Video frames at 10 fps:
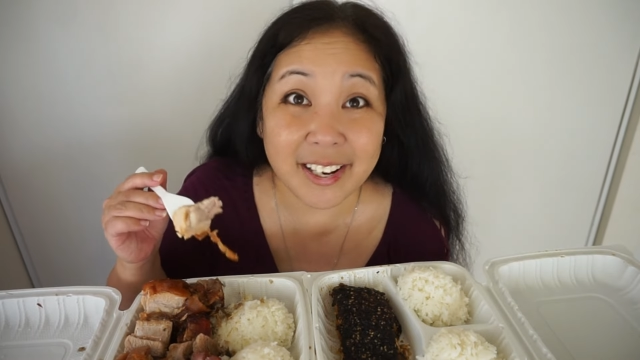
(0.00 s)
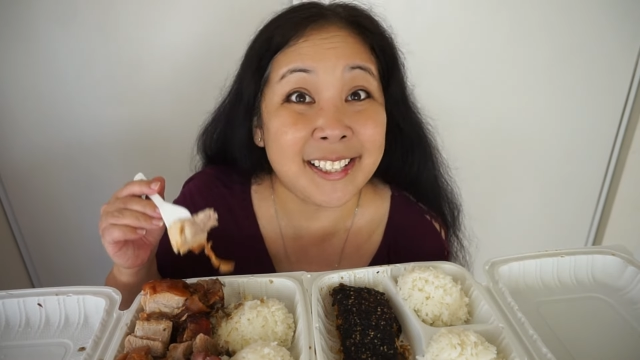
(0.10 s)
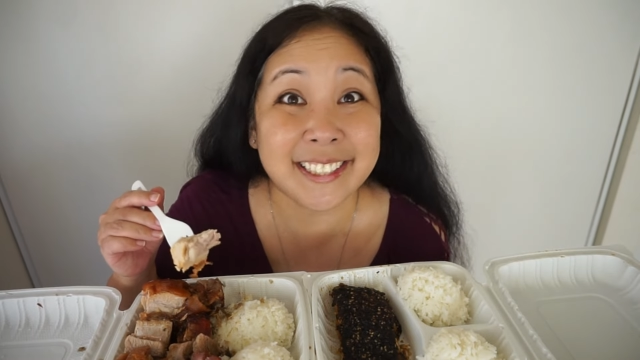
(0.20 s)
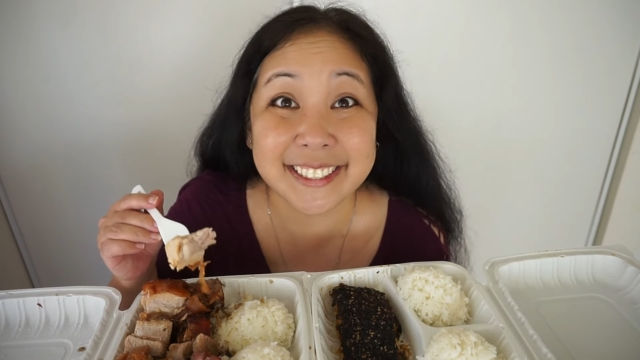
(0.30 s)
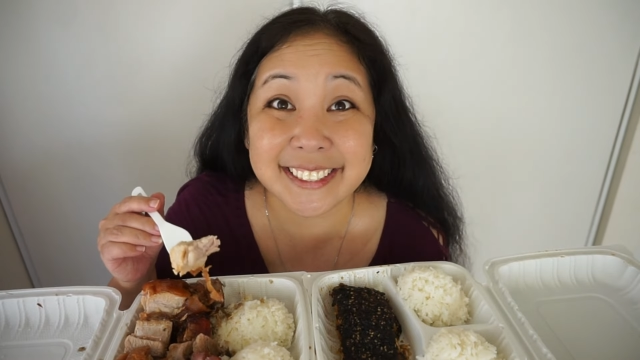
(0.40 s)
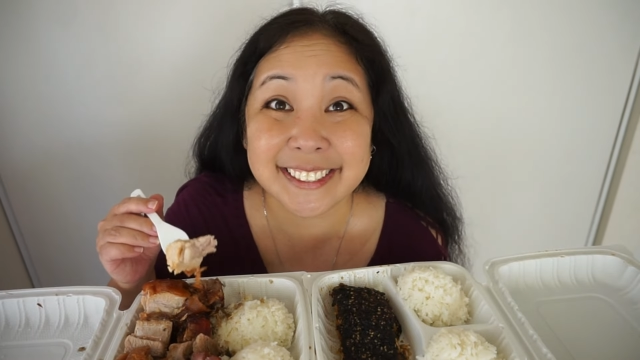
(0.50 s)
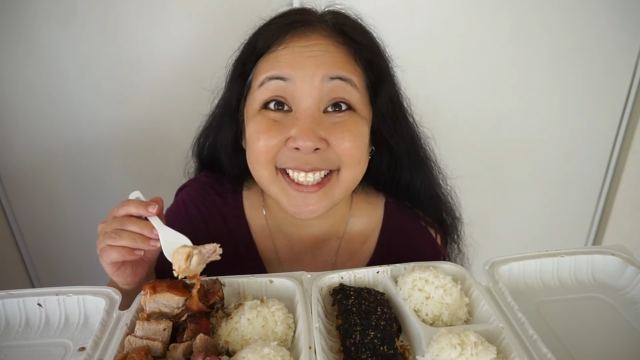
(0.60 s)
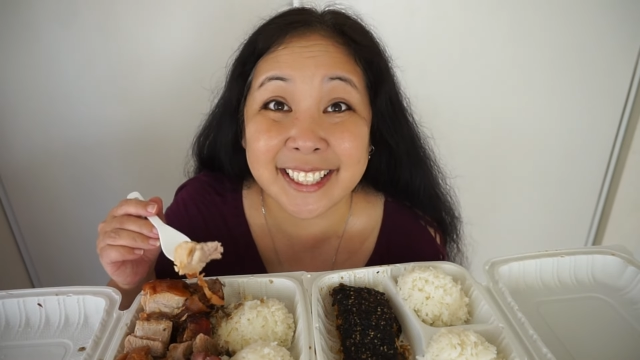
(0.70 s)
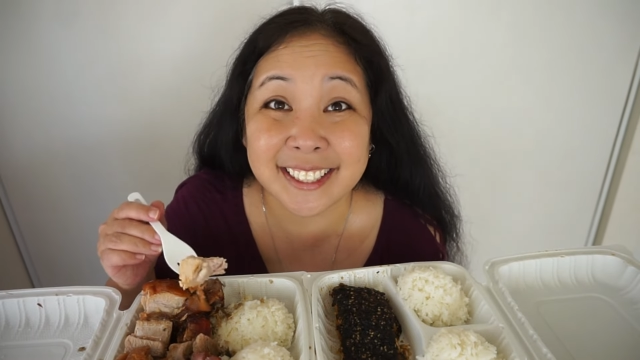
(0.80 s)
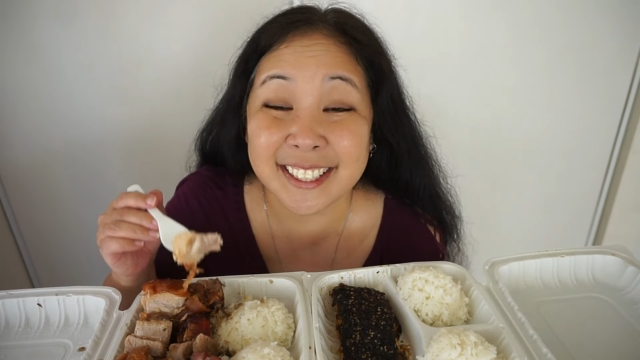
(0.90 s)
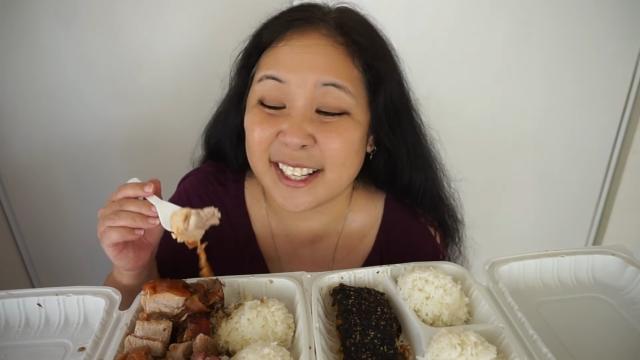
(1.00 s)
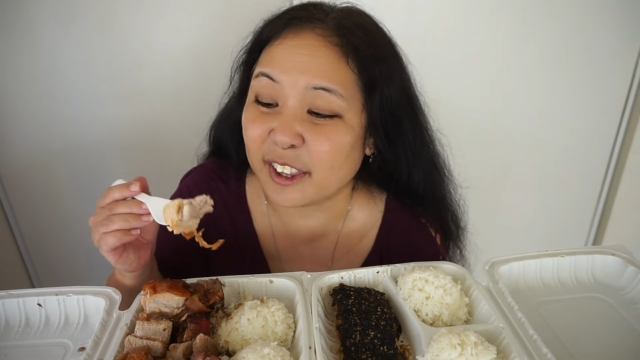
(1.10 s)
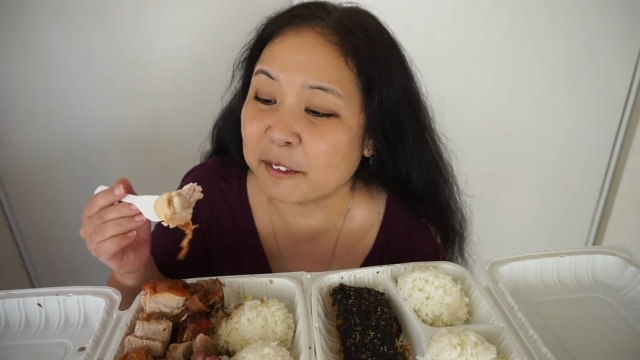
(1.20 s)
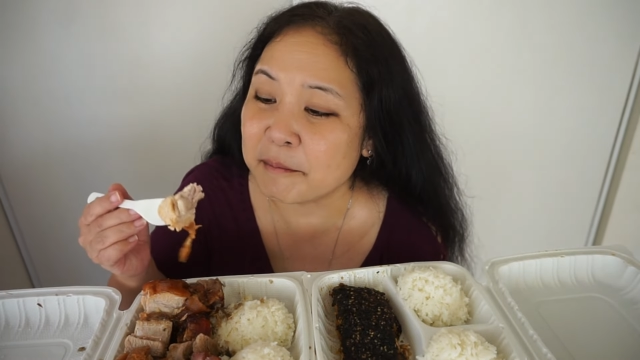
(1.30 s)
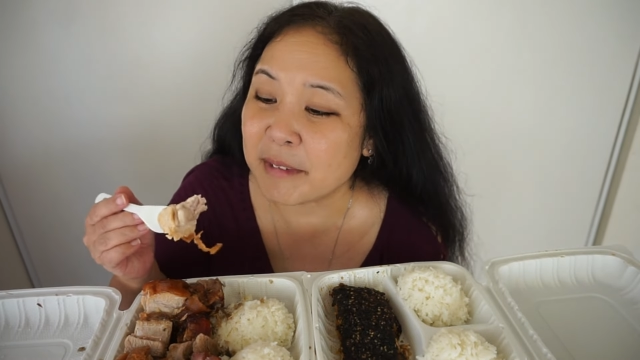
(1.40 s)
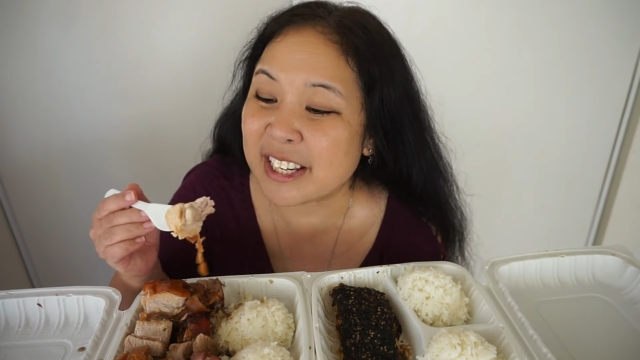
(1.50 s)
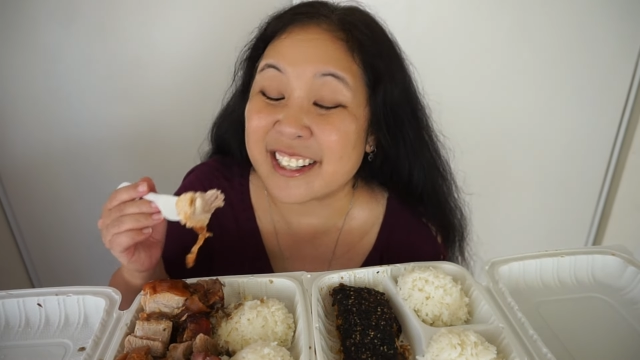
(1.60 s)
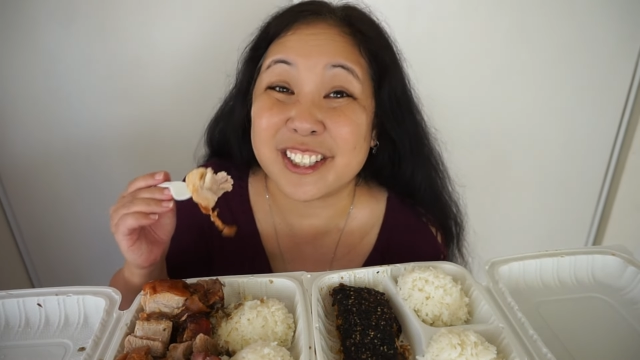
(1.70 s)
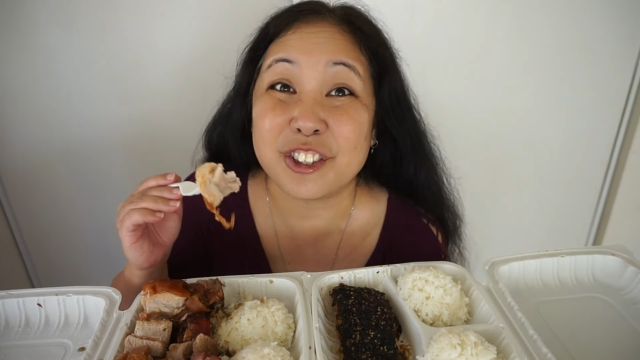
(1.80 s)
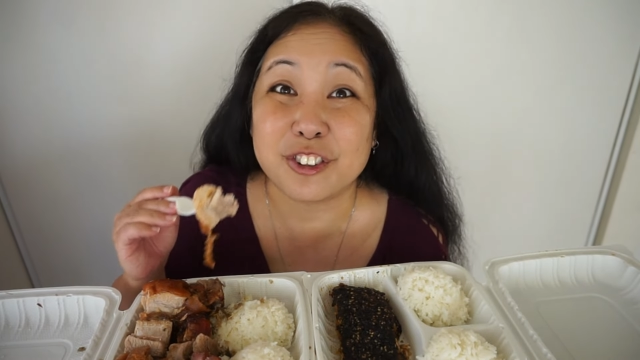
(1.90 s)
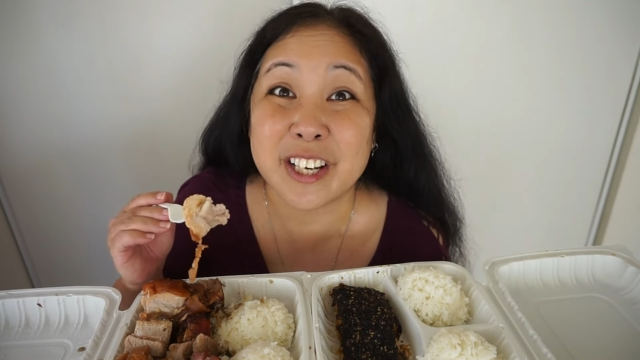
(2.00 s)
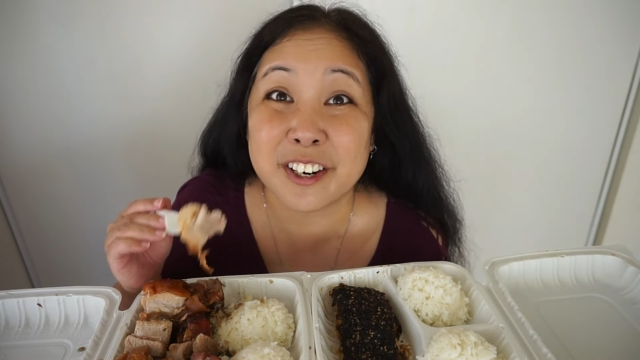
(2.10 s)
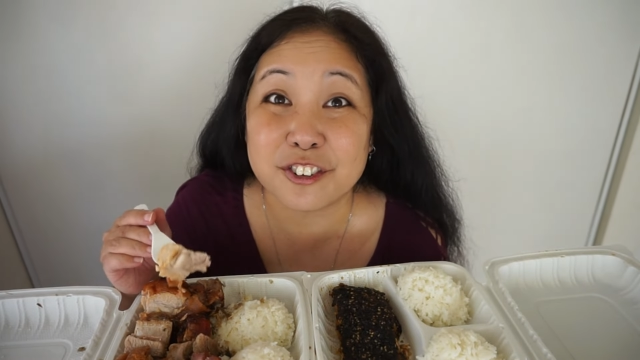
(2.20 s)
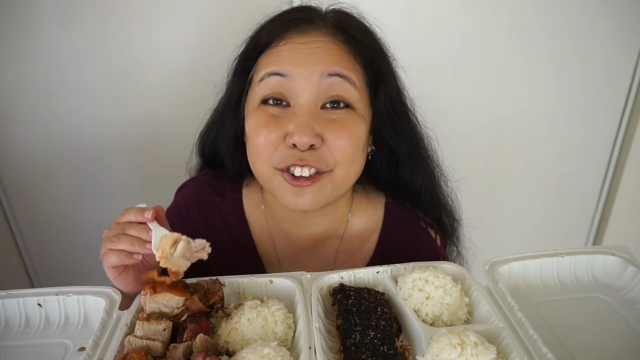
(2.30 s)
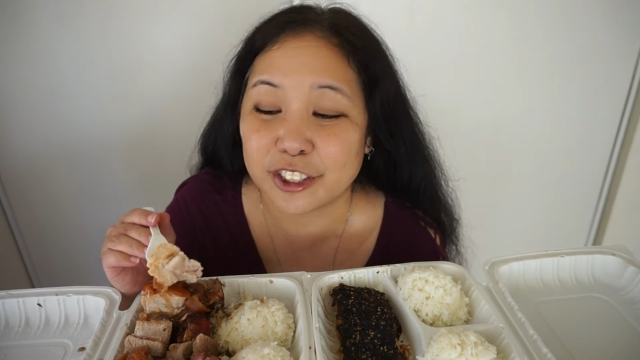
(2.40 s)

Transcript: And like I said, the meat is so tender